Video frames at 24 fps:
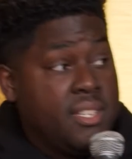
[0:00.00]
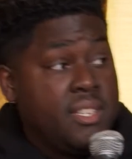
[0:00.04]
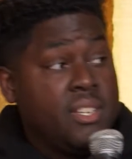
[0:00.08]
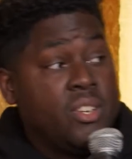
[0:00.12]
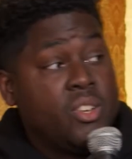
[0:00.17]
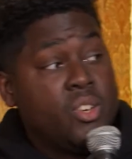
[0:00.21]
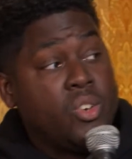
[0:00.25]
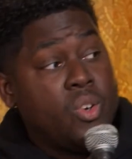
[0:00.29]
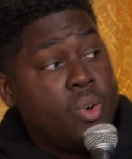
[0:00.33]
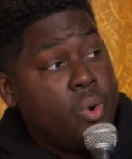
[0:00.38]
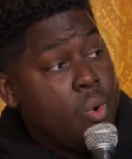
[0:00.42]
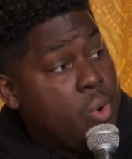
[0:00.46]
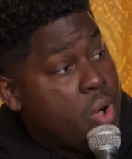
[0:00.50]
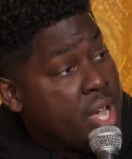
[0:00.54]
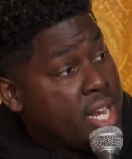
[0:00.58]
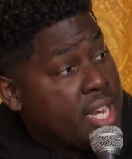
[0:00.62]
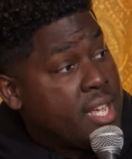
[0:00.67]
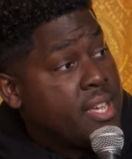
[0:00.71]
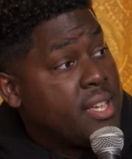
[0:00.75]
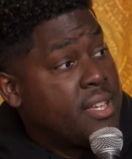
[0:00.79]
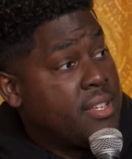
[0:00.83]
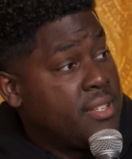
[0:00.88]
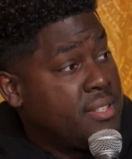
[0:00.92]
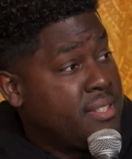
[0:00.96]
you're going
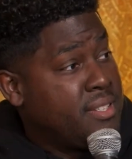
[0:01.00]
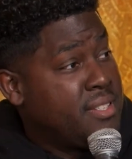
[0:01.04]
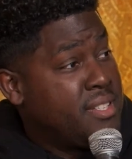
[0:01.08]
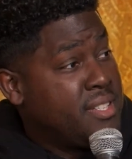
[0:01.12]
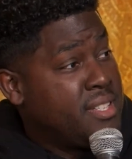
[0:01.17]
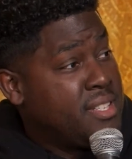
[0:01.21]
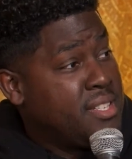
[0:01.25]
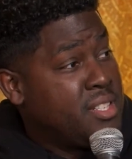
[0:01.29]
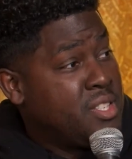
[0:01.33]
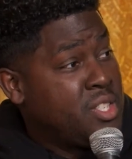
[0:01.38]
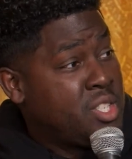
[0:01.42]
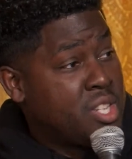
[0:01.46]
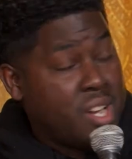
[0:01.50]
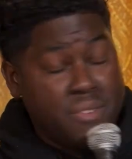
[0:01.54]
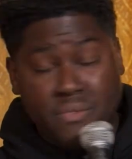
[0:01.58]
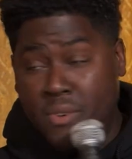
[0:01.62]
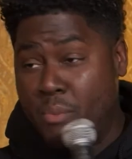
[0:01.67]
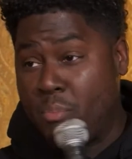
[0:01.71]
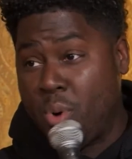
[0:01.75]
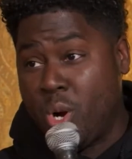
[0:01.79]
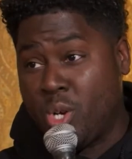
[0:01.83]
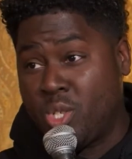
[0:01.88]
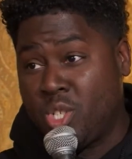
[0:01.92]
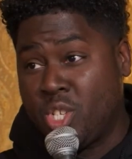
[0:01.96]
to
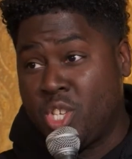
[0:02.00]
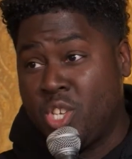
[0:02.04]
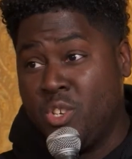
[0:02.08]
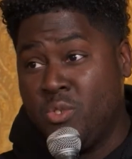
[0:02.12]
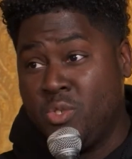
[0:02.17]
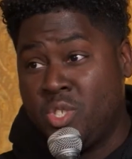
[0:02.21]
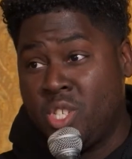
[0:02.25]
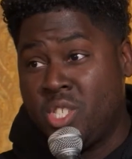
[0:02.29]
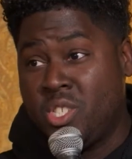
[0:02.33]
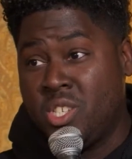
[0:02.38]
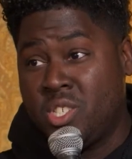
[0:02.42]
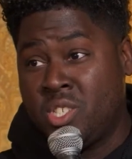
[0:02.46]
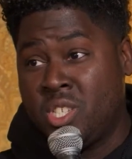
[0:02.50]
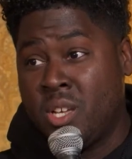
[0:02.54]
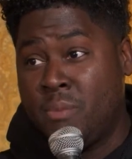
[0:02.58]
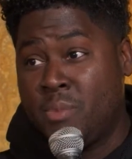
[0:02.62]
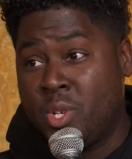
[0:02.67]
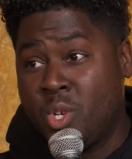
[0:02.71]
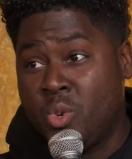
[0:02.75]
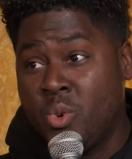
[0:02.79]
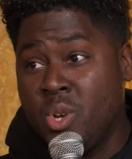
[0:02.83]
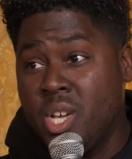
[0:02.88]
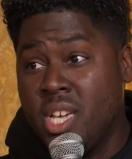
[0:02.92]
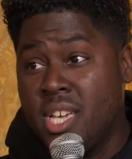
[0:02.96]
suffer persecution to some
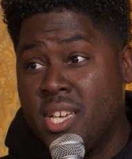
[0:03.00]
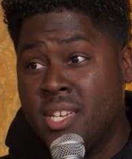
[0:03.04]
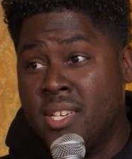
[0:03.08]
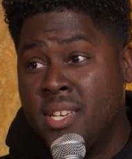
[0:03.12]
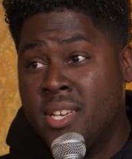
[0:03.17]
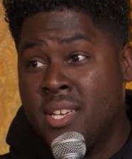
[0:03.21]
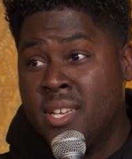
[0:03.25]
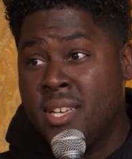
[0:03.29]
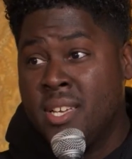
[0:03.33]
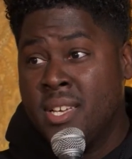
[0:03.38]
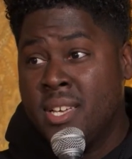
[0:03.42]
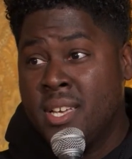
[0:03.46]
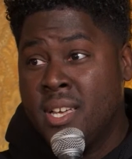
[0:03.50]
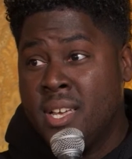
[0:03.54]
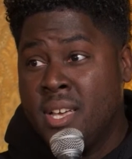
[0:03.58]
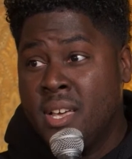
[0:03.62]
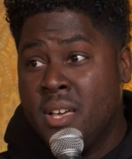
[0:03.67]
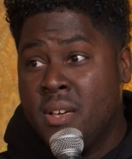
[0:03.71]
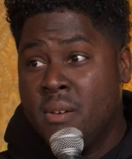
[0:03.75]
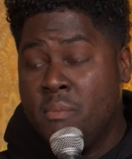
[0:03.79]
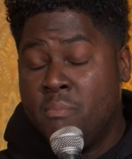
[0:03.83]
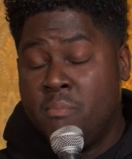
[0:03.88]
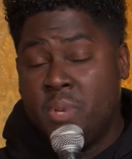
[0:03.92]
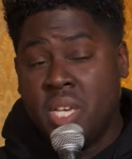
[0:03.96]
degree
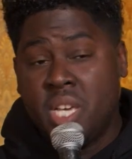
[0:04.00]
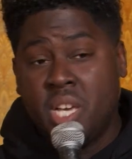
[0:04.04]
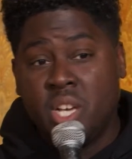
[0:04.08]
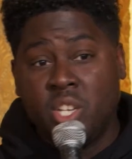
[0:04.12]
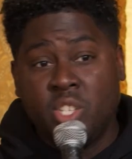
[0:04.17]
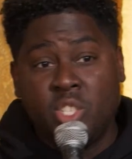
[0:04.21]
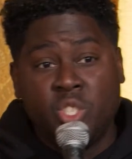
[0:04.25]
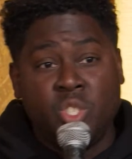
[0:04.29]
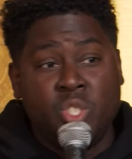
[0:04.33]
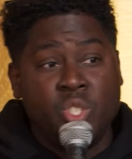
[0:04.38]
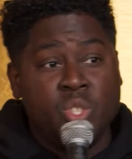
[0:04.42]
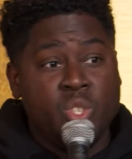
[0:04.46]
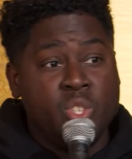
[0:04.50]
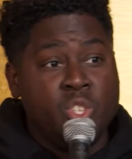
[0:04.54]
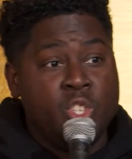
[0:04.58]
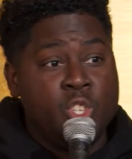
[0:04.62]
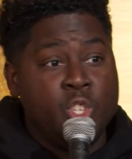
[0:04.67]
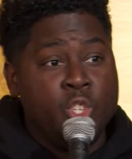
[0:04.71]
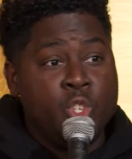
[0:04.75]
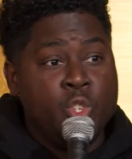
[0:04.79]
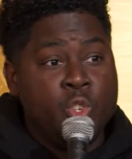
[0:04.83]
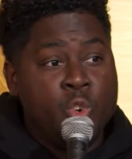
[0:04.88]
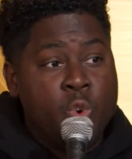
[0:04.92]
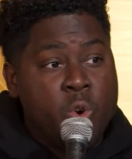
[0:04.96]
because
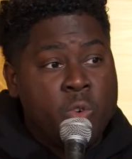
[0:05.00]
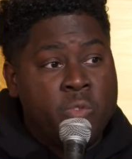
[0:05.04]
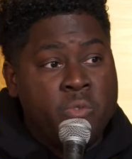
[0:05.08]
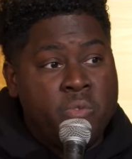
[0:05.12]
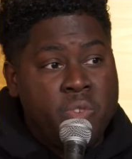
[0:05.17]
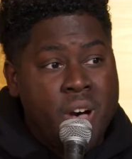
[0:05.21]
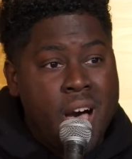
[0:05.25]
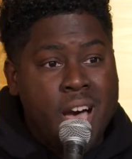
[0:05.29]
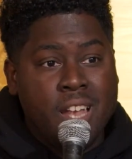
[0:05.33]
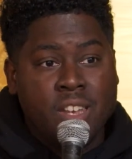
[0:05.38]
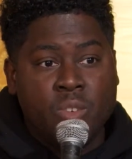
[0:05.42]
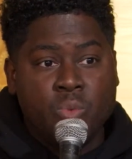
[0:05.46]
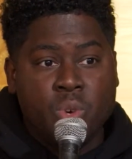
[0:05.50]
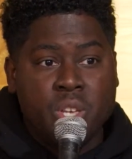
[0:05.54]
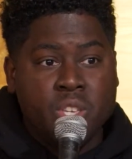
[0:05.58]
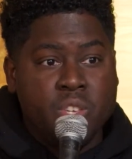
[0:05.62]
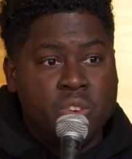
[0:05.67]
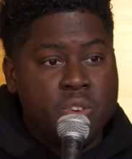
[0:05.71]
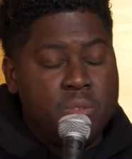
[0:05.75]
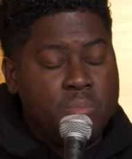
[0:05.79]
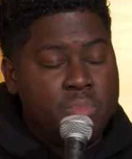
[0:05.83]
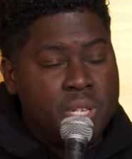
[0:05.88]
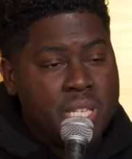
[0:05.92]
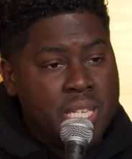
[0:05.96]
you're following,
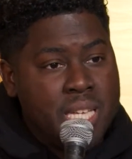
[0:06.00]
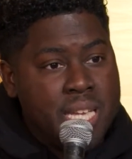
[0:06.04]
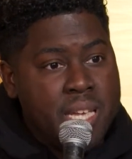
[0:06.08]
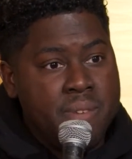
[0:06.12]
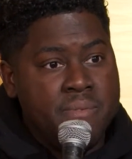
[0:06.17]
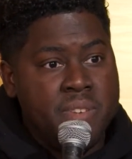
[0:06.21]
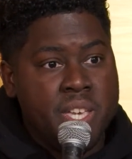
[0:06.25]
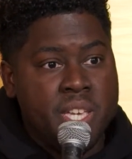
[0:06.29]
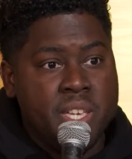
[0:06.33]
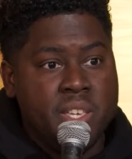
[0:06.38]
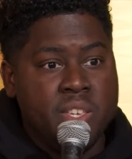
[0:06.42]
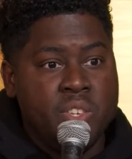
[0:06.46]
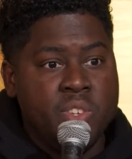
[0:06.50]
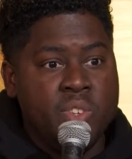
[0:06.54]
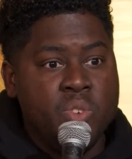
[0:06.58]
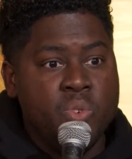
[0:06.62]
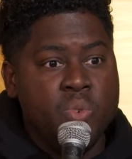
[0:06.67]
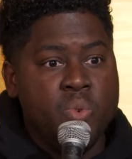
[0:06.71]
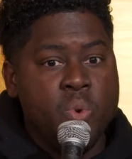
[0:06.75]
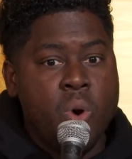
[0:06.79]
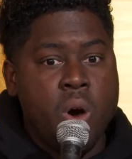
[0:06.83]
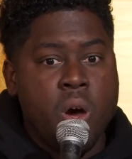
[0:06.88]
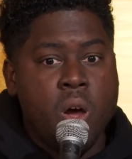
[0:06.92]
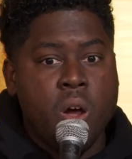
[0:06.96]
you're believing,
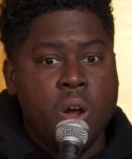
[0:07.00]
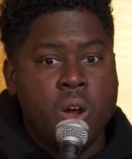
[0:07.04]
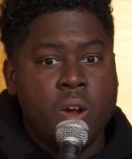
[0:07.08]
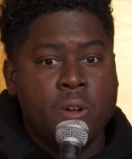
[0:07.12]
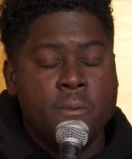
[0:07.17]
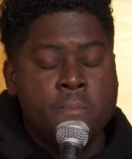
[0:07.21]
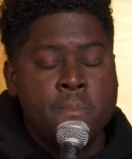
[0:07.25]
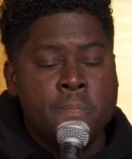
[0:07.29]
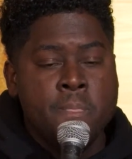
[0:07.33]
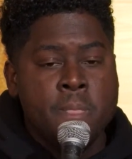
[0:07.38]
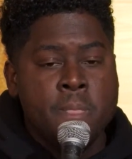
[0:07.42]
you are